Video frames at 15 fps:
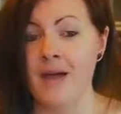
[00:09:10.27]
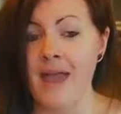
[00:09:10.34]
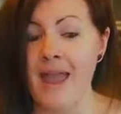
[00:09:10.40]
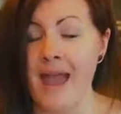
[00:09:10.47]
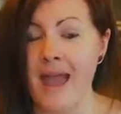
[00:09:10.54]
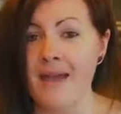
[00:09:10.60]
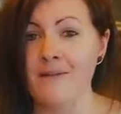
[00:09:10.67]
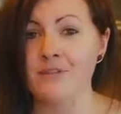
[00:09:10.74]
I
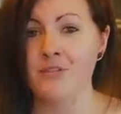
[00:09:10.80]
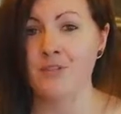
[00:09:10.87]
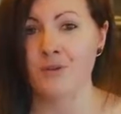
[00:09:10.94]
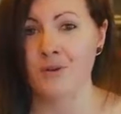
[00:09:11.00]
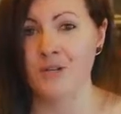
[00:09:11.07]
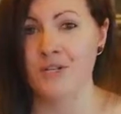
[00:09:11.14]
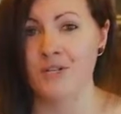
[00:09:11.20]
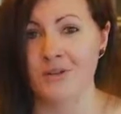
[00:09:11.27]
have a
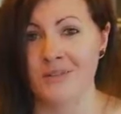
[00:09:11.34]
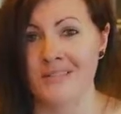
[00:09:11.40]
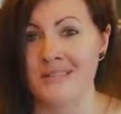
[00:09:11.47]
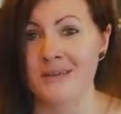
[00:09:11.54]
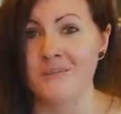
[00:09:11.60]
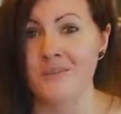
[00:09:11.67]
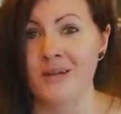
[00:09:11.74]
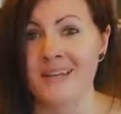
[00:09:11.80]
screenshot
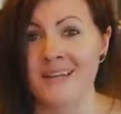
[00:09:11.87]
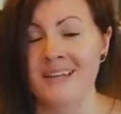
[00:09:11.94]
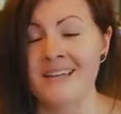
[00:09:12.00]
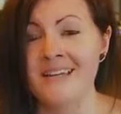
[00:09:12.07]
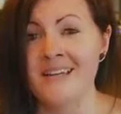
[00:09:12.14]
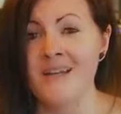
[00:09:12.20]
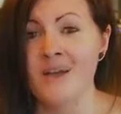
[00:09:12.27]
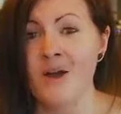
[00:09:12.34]
somewhere
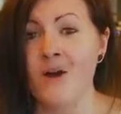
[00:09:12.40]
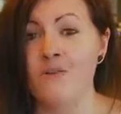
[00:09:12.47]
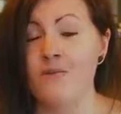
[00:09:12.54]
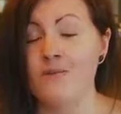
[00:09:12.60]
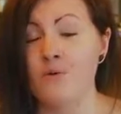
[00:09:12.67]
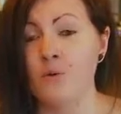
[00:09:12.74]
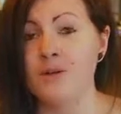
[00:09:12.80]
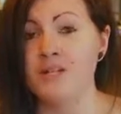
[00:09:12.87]
of
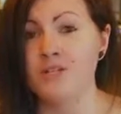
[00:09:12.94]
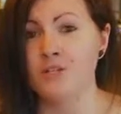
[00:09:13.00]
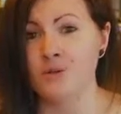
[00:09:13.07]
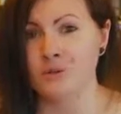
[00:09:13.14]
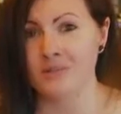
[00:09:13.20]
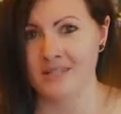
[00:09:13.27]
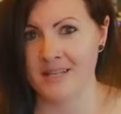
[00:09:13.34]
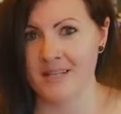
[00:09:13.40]

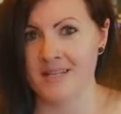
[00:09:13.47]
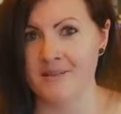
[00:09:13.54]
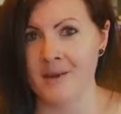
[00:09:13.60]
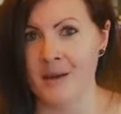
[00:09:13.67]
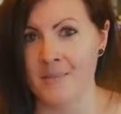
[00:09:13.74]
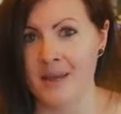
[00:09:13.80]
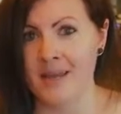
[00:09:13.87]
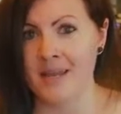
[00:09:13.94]
42 cents in
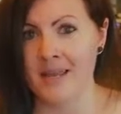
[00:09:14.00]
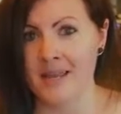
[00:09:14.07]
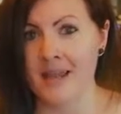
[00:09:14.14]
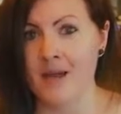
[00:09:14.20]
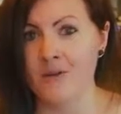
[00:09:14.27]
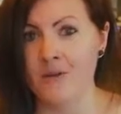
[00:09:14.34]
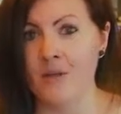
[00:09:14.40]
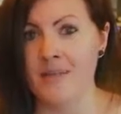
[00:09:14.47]
my bank
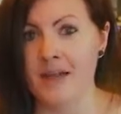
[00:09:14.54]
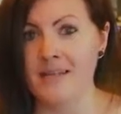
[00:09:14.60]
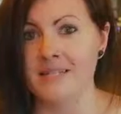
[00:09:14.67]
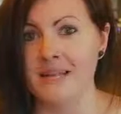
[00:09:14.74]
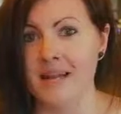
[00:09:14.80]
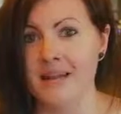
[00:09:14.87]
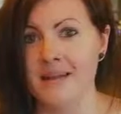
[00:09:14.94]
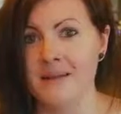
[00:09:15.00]
account on that
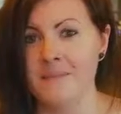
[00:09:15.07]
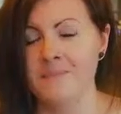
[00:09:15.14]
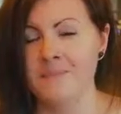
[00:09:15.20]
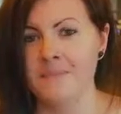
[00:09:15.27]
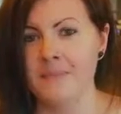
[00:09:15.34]
day,